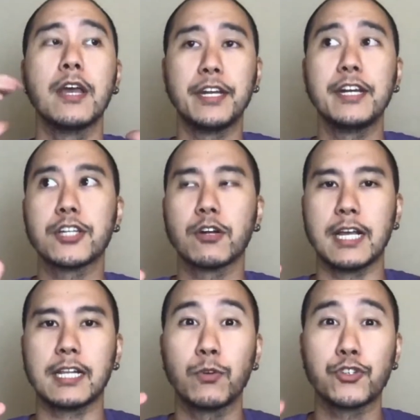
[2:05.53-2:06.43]
they need to know
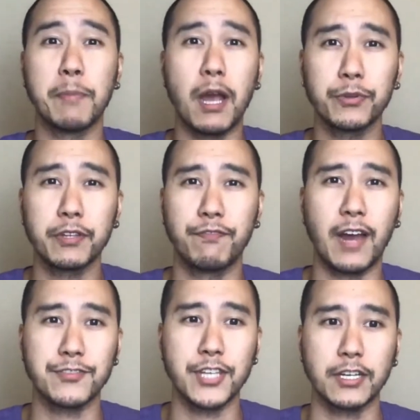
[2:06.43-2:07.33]
exactly what you're about within
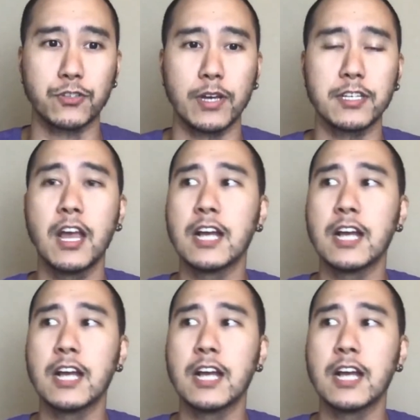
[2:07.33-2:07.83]
5 seconds, right?